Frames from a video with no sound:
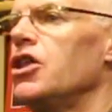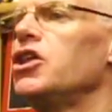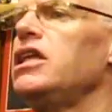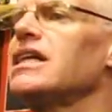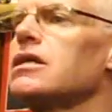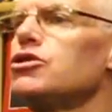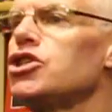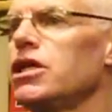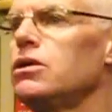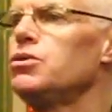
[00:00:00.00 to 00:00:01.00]
the little
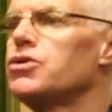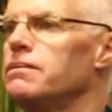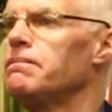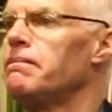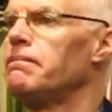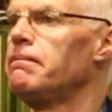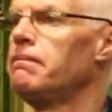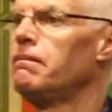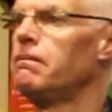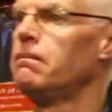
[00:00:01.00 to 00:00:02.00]
children,
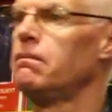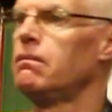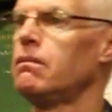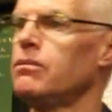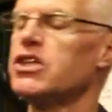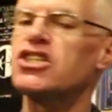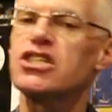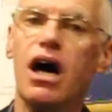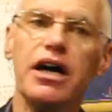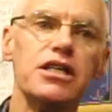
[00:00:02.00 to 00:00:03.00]
the
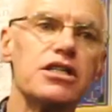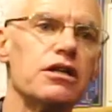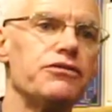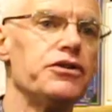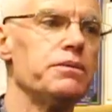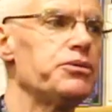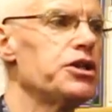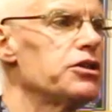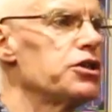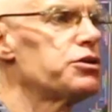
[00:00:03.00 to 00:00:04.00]
size of the,
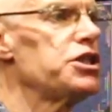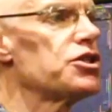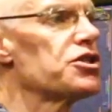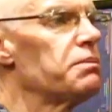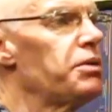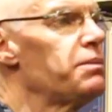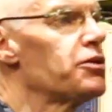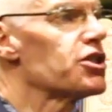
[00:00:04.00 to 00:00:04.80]
the, the creatures that people